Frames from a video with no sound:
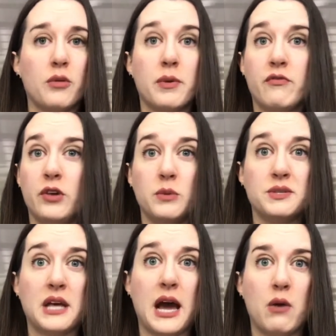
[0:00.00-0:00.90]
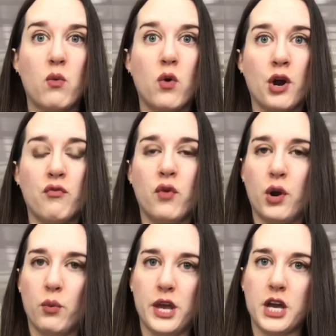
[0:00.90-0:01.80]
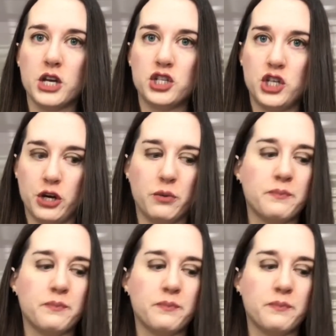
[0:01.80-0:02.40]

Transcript: the perfumes that I wore for week 2.